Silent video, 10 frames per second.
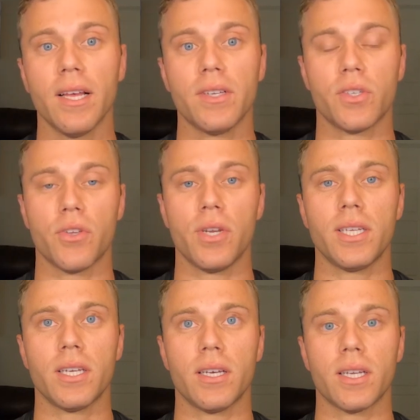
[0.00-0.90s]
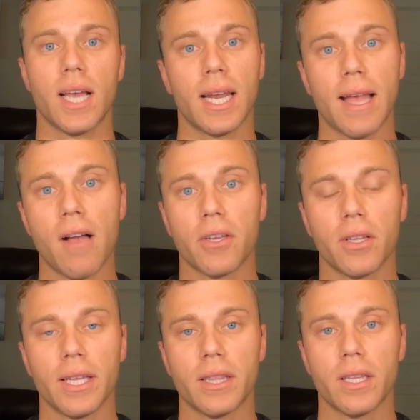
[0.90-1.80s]
So you need to kind of
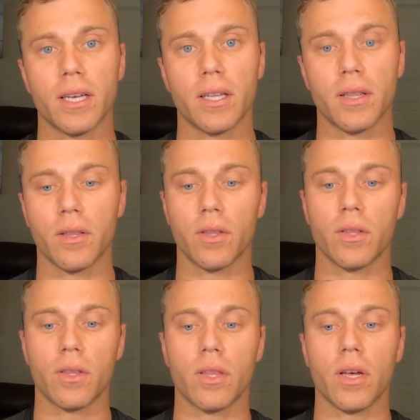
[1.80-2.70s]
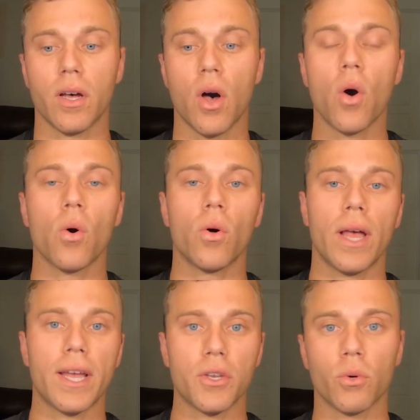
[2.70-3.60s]
calculate the whole
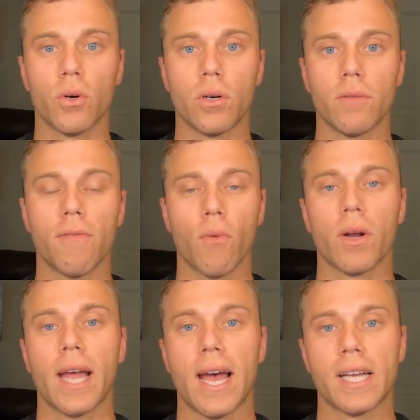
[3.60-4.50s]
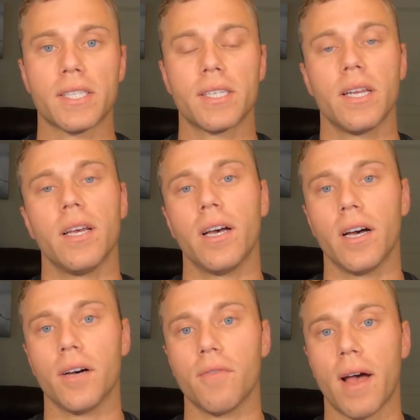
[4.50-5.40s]
annual forecast
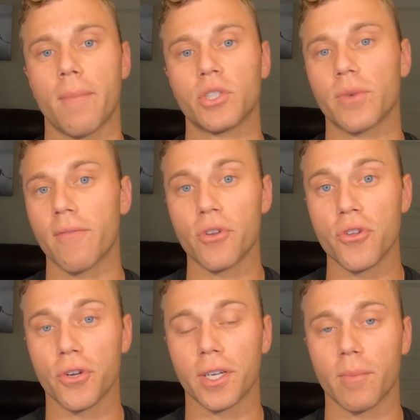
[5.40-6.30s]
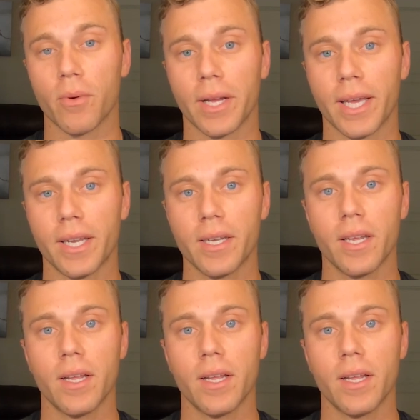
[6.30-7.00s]
of how much revenue you're going to bring in,